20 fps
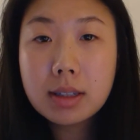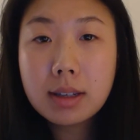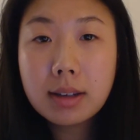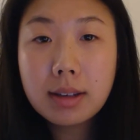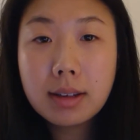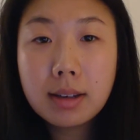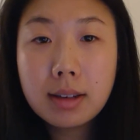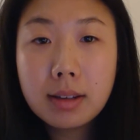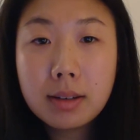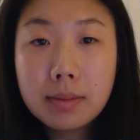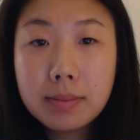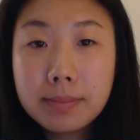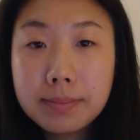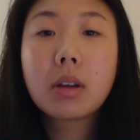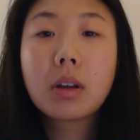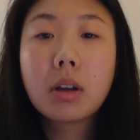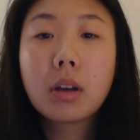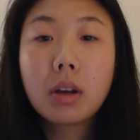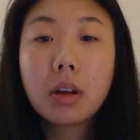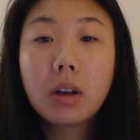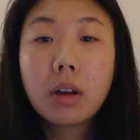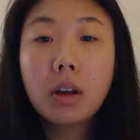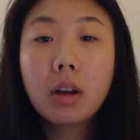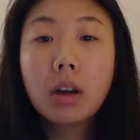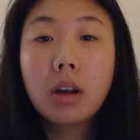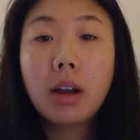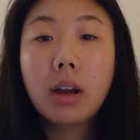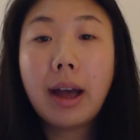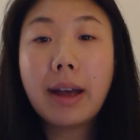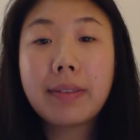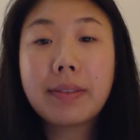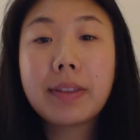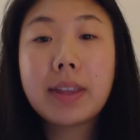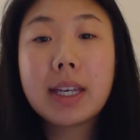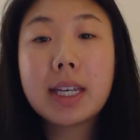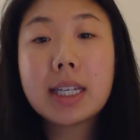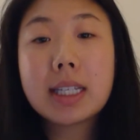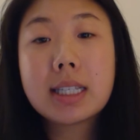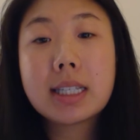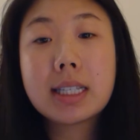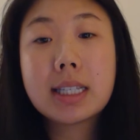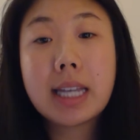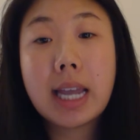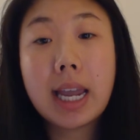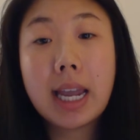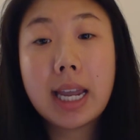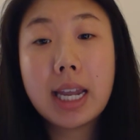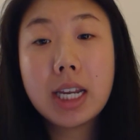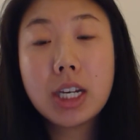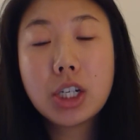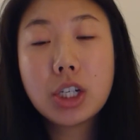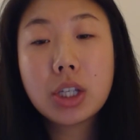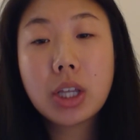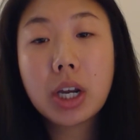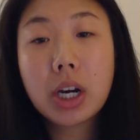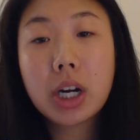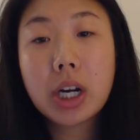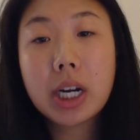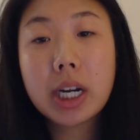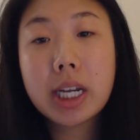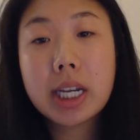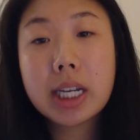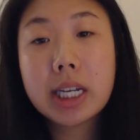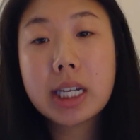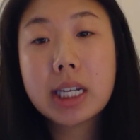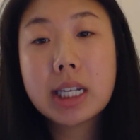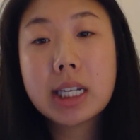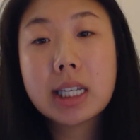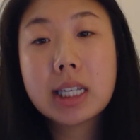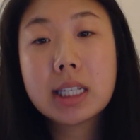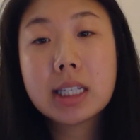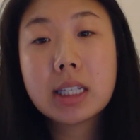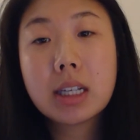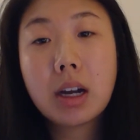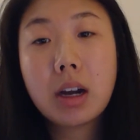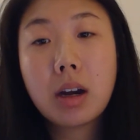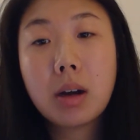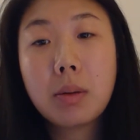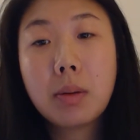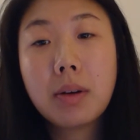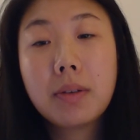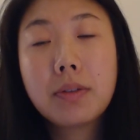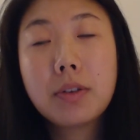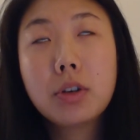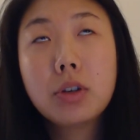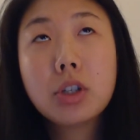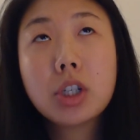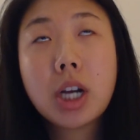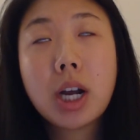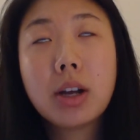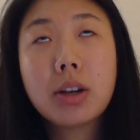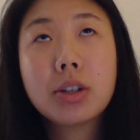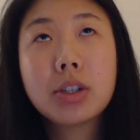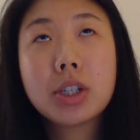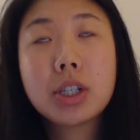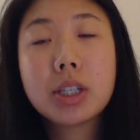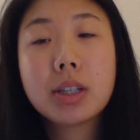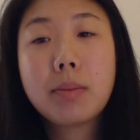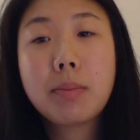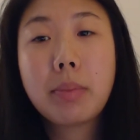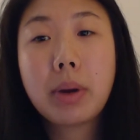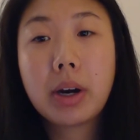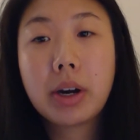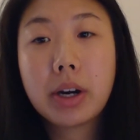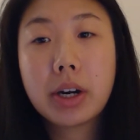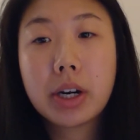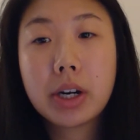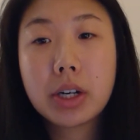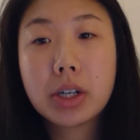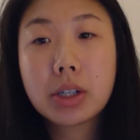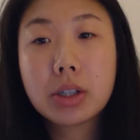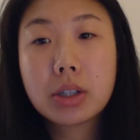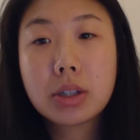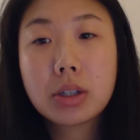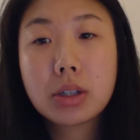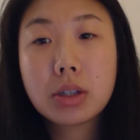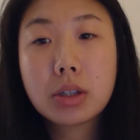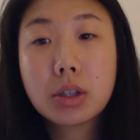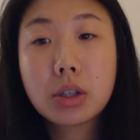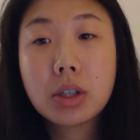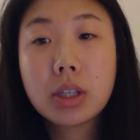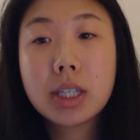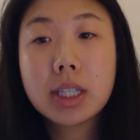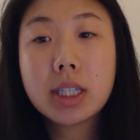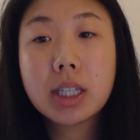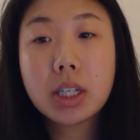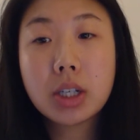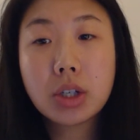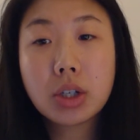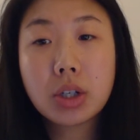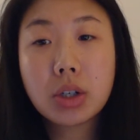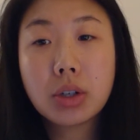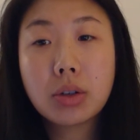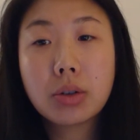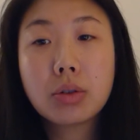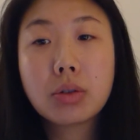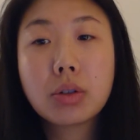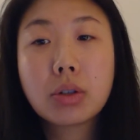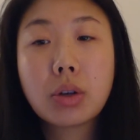see. At this stage, there is a few challenges and barriers to this issue.